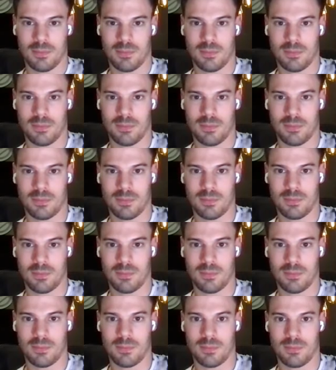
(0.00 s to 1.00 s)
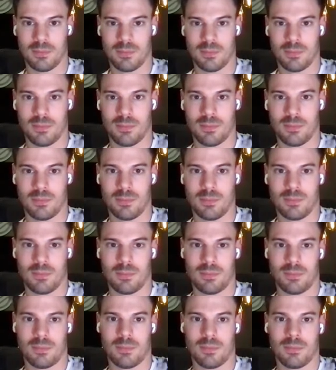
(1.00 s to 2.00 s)

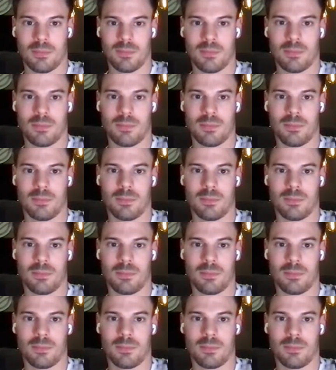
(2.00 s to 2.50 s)
The person shown says nothing.